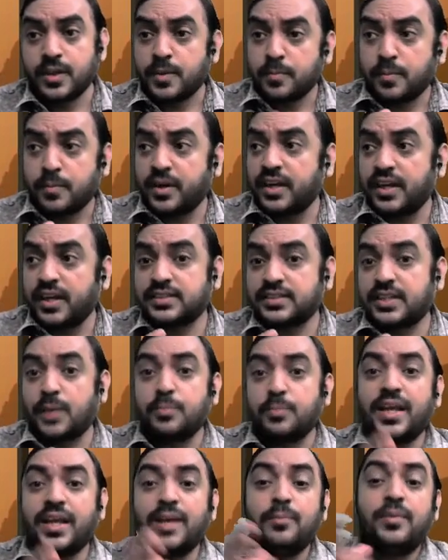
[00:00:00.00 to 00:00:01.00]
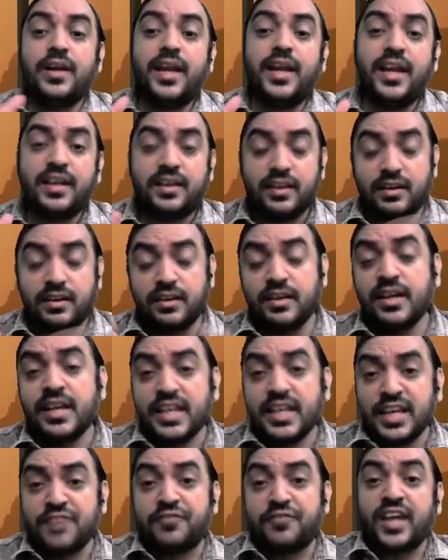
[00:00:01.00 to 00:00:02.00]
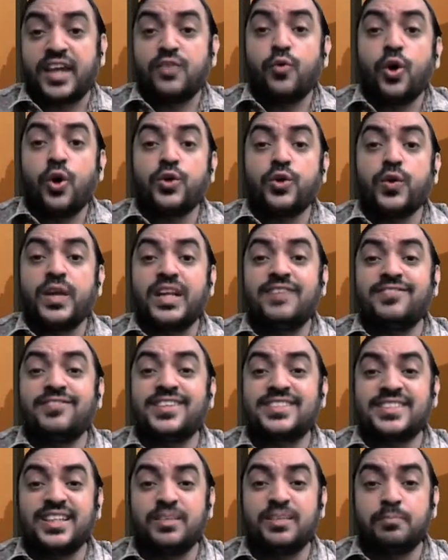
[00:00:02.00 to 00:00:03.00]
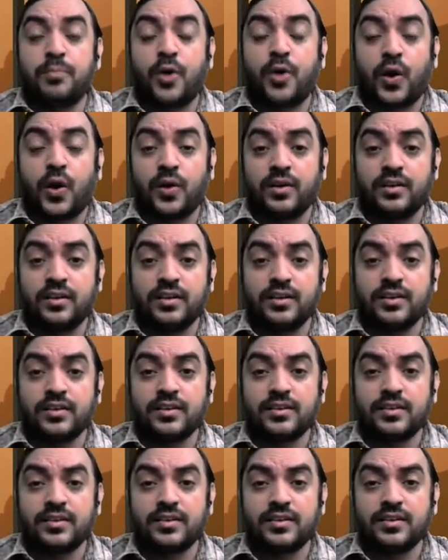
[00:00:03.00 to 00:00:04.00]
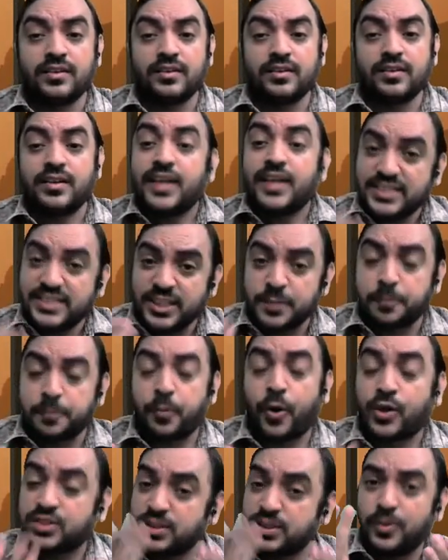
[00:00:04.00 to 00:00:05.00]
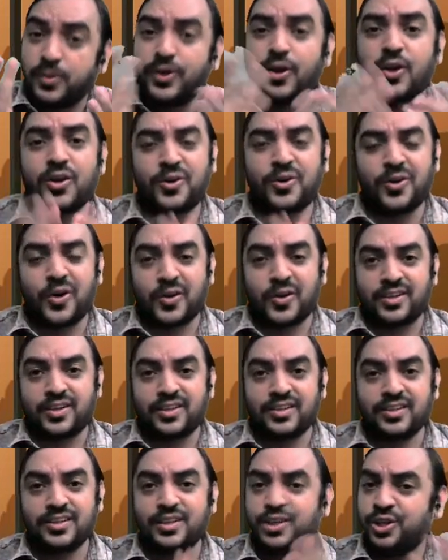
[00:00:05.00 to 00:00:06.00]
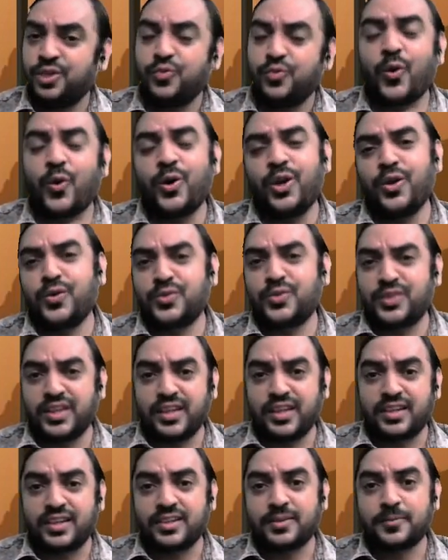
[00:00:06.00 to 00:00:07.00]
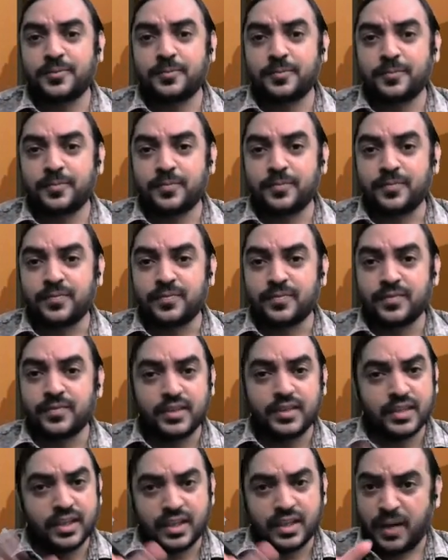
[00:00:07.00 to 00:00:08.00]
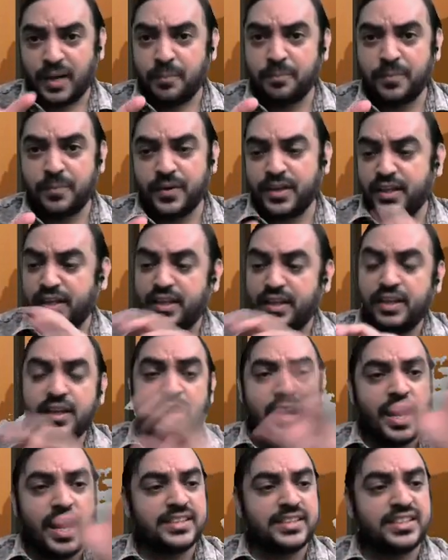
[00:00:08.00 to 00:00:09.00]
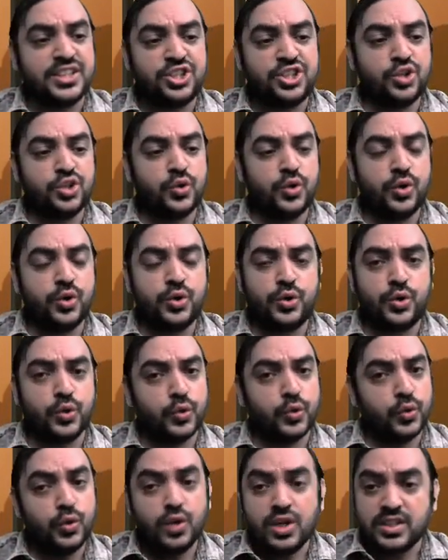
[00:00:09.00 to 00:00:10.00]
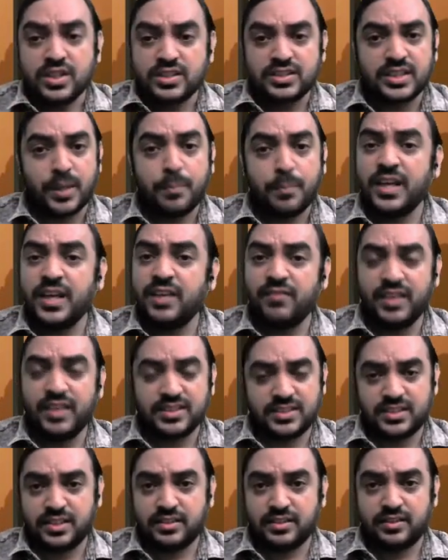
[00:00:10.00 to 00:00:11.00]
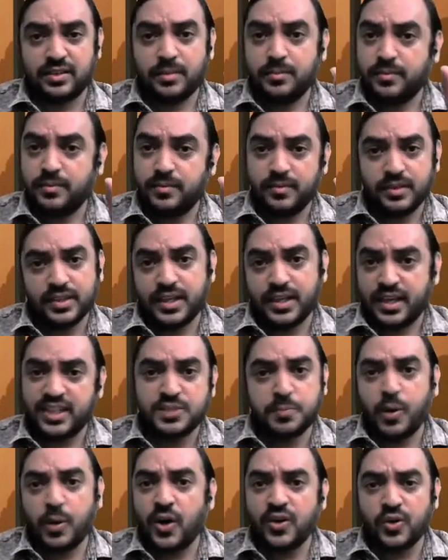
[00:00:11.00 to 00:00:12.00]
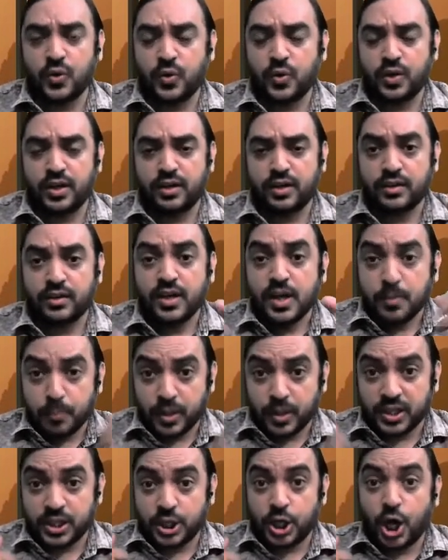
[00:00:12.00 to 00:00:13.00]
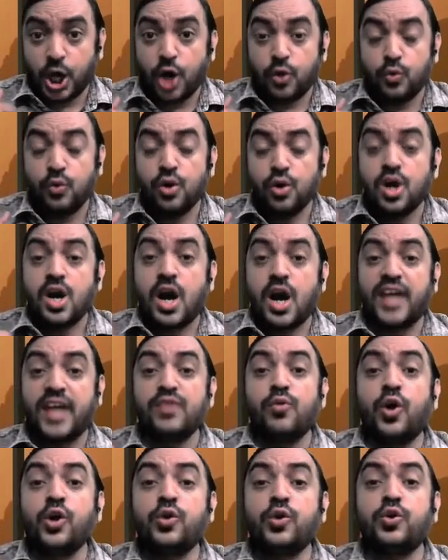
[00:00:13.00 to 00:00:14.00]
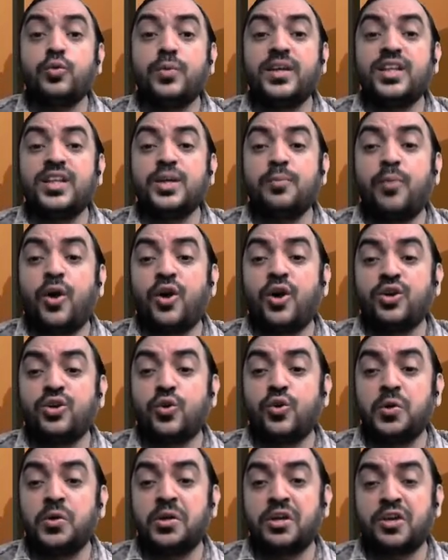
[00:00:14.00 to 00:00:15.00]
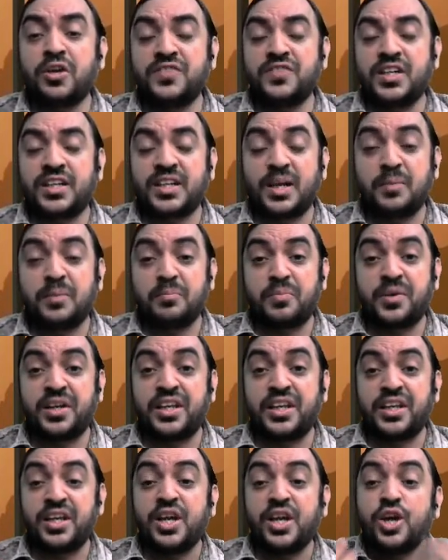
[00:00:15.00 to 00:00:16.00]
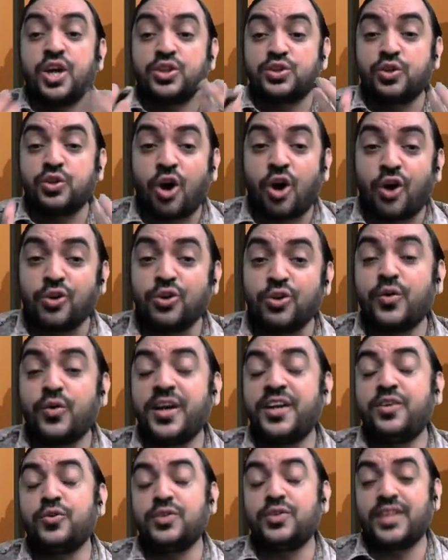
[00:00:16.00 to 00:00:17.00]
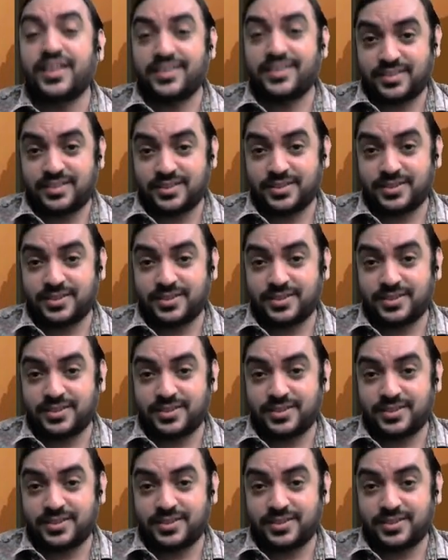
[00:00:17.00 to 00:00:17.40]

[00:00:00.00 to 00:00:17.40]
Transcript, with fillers: But sometime later, if I want to invest in bond, is it possible or not? What do you think? Company has issued to some investor that is bondholder. But now I want to be the bondholder of that company. So how do I do that?